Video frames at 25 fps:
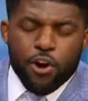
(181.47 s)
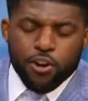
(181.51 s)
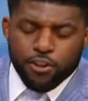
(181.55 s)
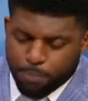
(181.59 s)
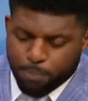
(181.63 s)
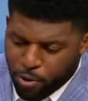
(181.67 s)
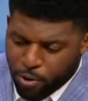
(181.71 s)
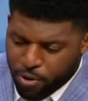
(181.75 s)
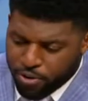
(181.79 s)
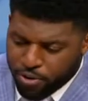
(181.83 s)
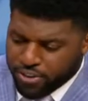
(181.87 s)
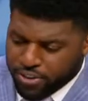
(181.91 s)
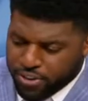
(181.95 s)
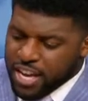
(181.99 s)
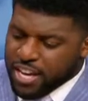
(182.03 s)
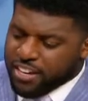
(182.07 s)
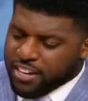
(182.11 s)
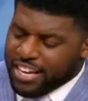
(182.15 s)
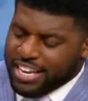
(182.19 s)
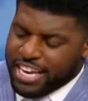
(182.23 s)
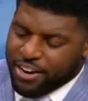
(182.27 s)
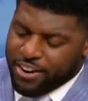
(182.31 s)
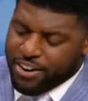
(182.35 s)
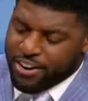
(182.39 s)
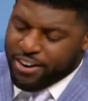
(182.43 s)
sports,
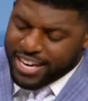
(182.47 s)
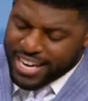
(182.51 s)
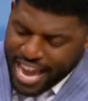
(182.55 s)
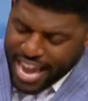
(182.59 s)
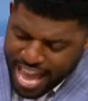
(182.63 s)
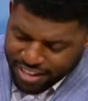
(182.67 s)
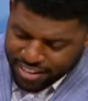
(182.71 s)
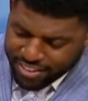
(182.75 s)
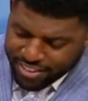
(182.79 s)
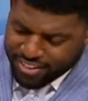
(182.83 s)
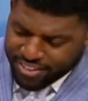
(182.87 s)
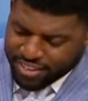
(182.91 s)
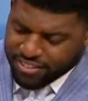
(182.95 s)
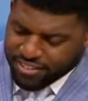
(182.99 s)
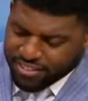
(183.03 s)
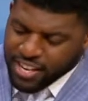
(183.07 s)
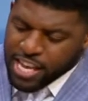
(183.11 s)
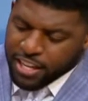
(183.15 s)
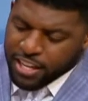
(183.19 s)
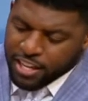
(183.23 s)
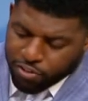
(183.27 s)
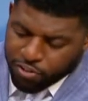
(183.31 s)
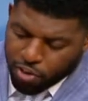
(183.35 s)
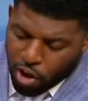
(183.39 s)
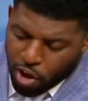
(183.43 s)
to hear analysis.
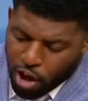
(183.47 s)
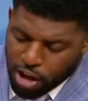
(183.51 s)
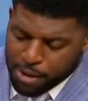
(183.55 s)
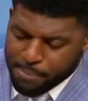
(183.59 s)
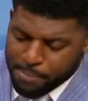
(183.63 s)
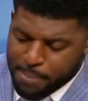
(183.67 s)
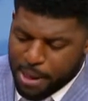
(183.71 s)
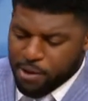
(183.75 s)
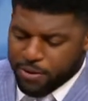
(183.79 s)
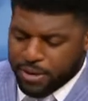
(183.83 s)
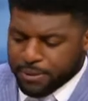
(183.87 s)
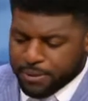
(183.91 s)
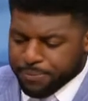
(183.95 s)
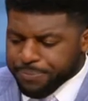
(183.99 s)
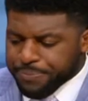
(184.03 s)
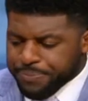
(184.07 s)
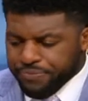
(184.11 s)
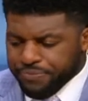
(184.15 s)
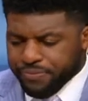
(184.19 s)
Let's talk about it.